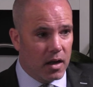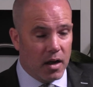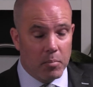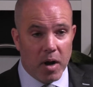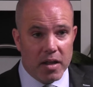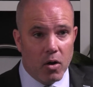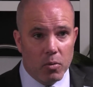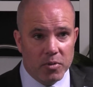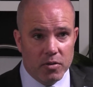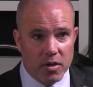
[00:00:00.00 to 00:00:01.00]
money home
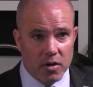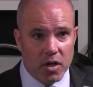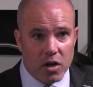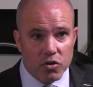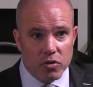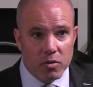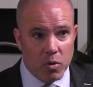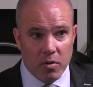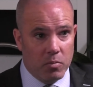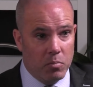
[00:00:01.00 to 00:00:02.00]
to their country
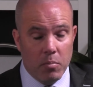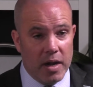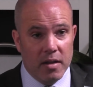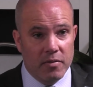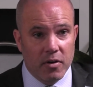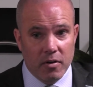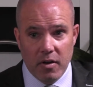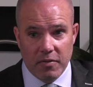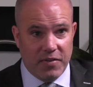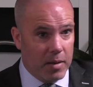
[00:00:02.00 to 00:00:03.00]
where many of their
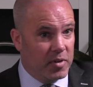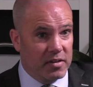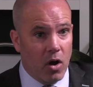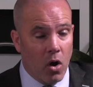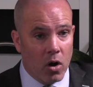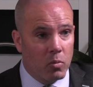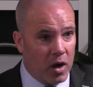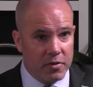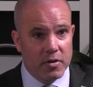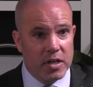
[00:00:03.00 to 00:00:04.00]
families are while
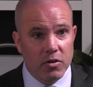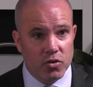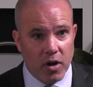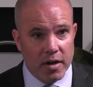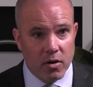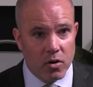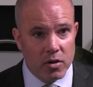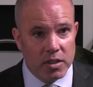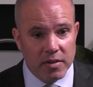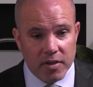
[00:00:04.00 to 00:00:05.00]
they're here trying to earn a
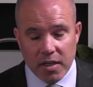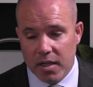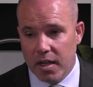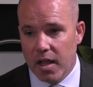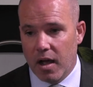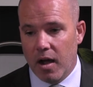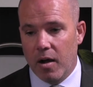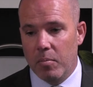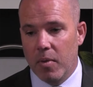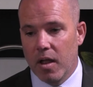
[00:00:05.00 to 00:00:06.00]
living.
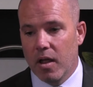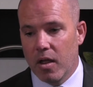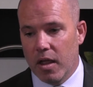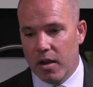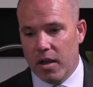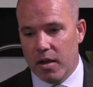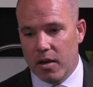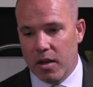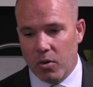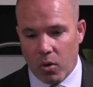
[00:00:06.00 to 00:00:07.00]

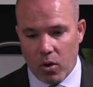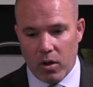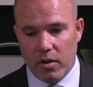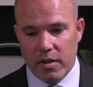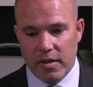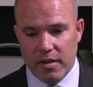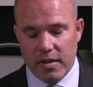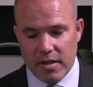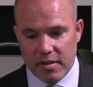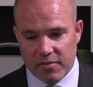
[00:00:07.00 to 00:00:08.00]
It all
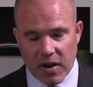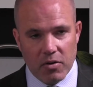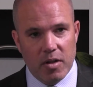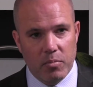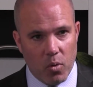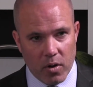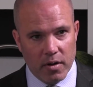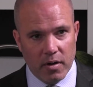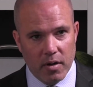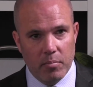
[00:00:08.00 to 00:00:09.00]
is very important
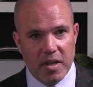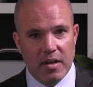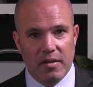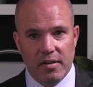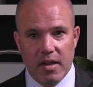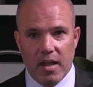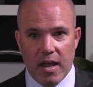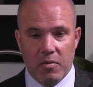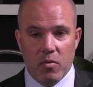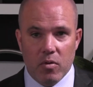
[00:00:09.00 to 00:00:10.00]
because
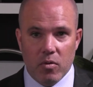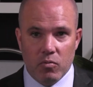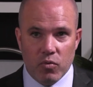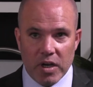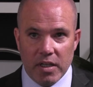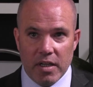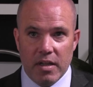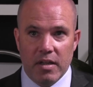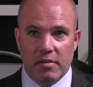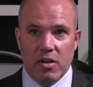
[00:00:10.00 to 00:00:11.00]
it really
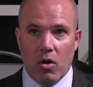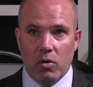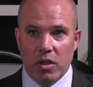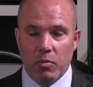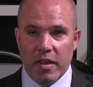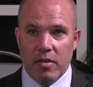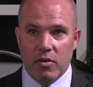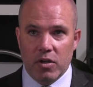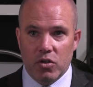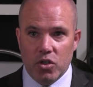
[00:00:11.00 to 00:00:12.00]
is the only way that you
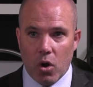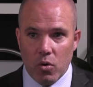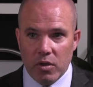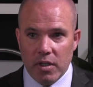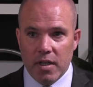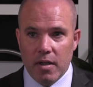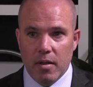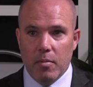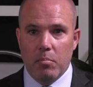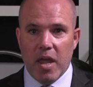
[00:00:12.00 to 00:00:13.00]
can totally
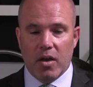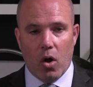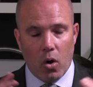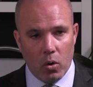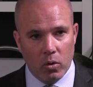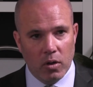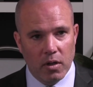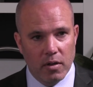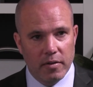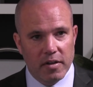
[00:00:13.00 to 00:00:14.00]
make whole
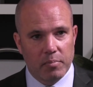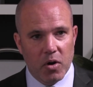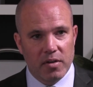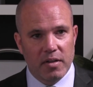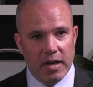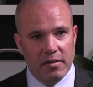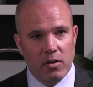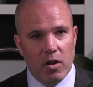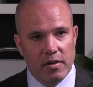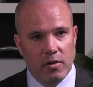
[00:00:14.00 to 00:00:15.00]
this person that has lost so